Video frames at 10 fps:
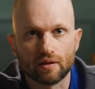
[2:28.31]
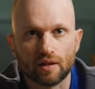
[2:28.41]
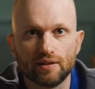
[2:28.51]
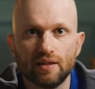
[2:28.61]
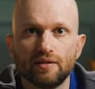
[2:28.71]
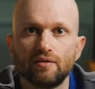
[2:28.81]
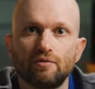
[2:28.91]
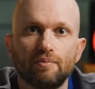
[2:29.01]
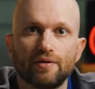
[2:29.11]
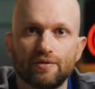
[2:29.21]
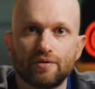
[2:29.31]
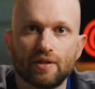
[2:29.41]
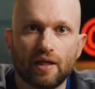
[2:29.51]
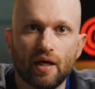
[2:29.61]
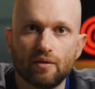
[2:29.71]
Accessing Roberto's
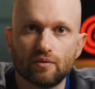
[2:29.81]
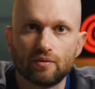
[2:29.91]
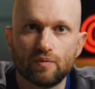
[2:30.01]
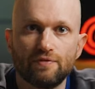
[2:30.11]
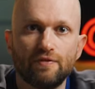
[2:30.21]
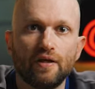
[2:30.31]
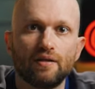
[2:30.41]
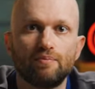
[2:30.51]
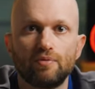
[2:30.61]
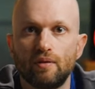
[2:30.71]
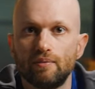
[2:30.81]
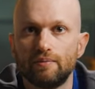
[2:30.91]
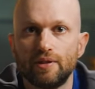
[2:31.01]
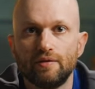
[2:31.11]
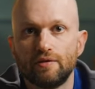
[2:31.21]
account, we find the
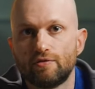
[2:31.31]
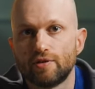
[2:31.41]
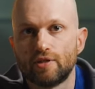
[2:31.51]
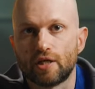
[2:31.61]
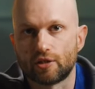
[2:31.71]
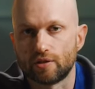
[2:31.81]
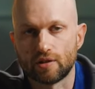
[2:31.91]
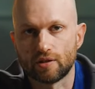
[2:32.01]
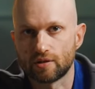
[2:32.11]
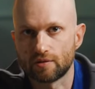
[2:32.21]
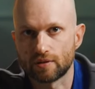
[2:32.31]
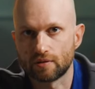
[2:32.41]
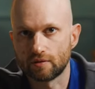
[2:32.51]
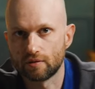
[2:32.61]
problem in the transaction history.